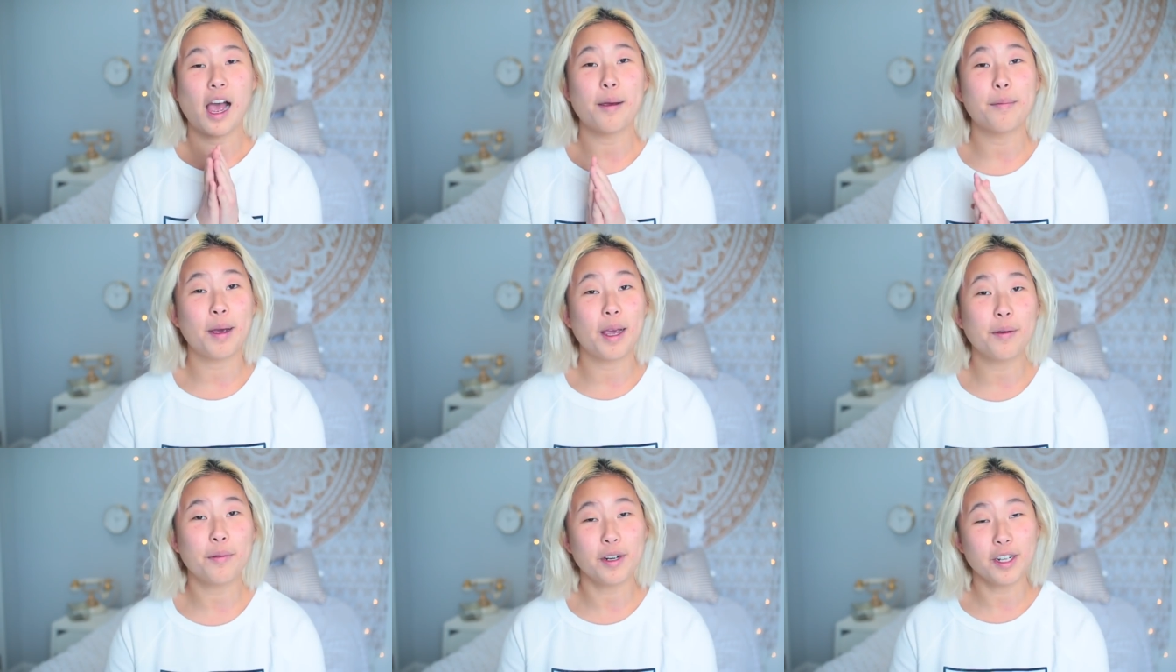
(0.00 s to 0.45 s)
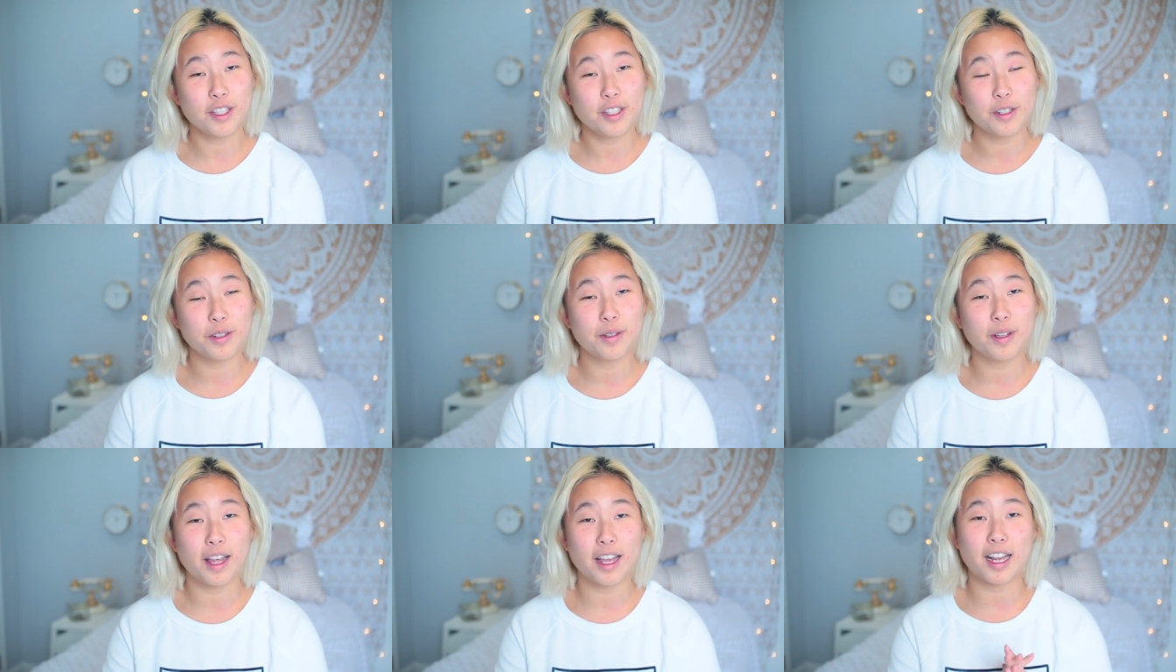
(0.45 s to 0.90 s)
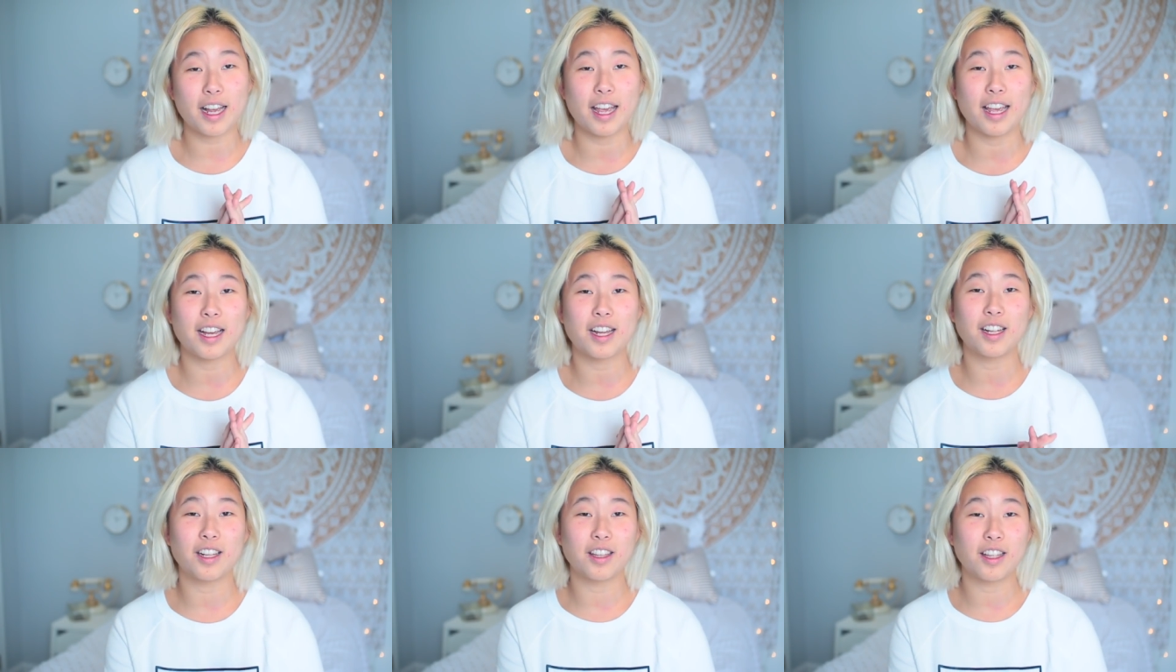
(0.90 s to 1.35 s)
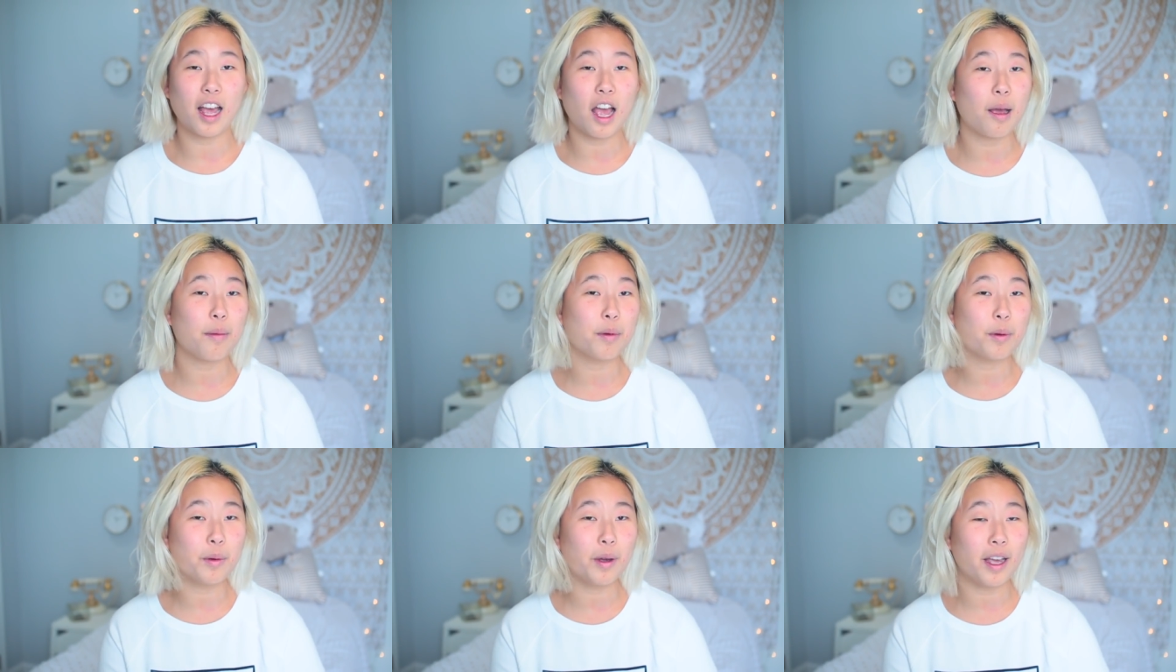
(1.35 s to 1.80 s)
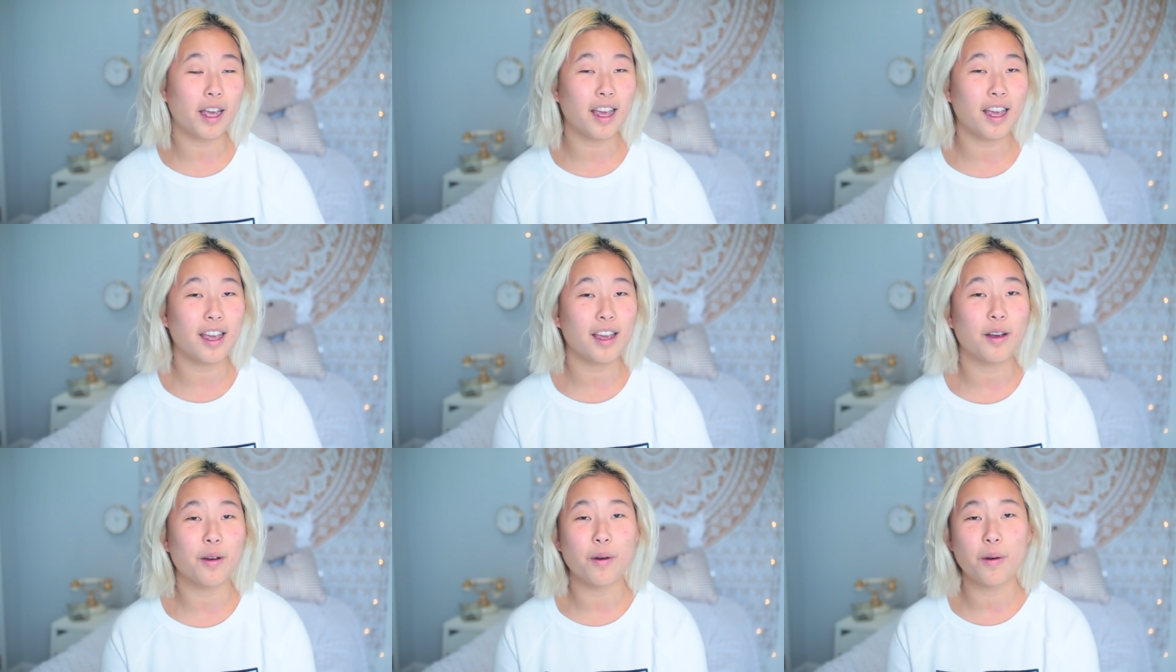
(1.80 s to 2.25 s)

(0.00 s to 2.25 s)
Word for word: I might wanna do like a collab away